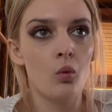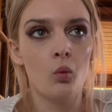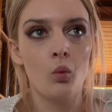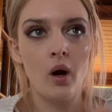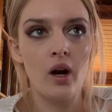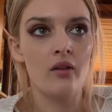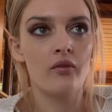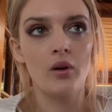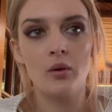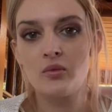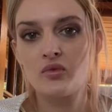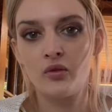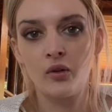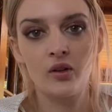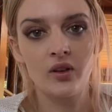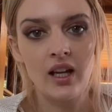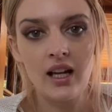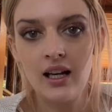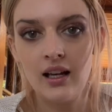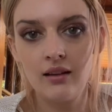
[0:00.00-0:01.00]
one of them's for
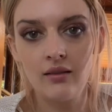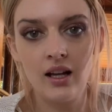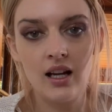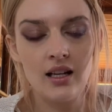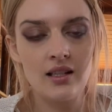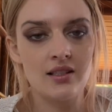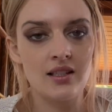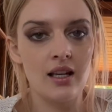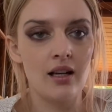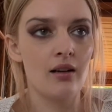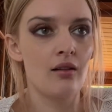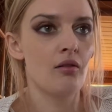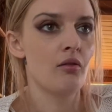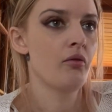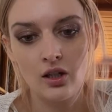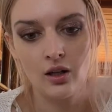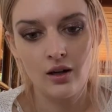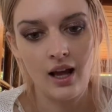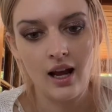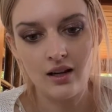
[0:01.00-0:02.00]
Lady Ladyson,
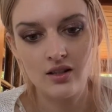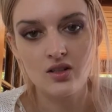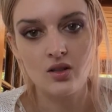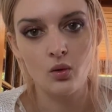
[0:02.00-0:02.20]
your next